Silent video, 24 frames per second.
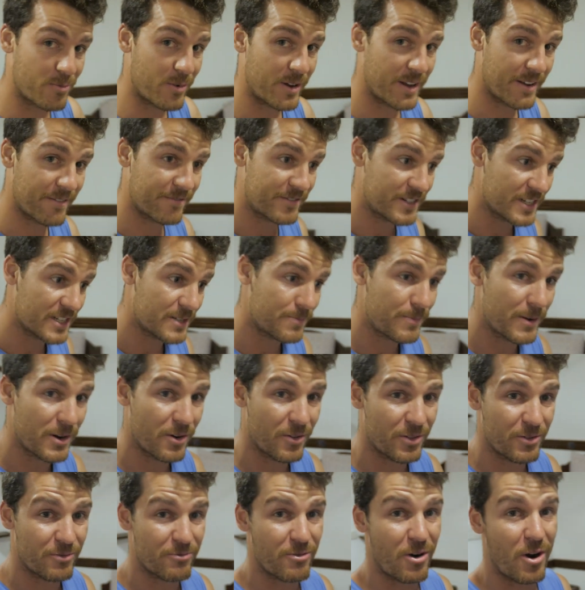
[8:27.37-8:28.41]
we have just been
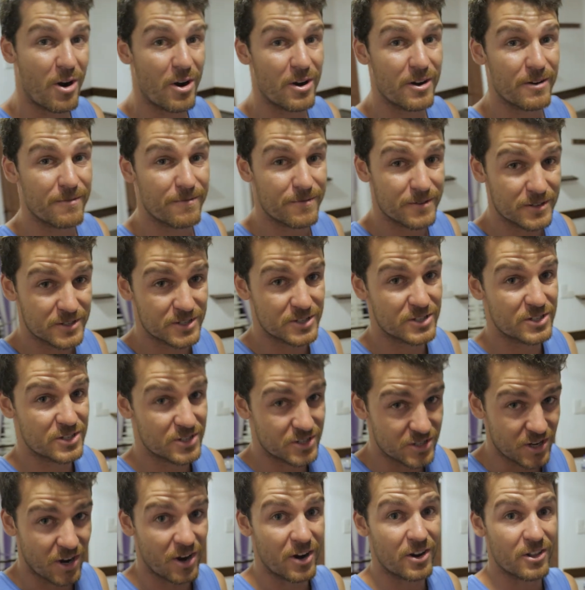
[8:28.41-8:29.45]
on the road for
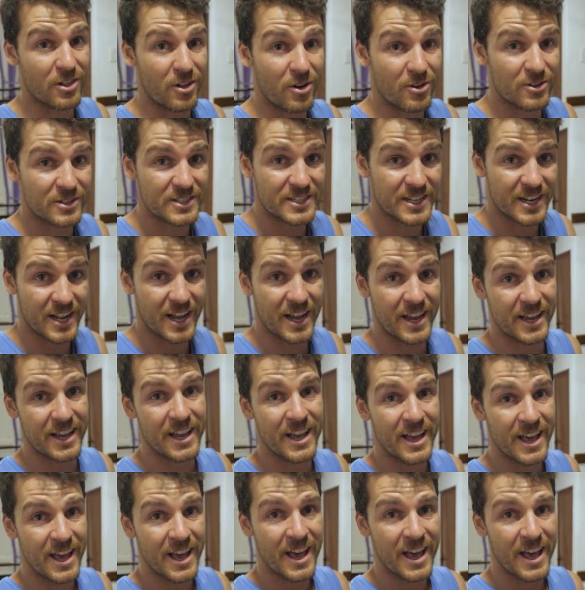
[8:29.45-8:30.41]
so long today,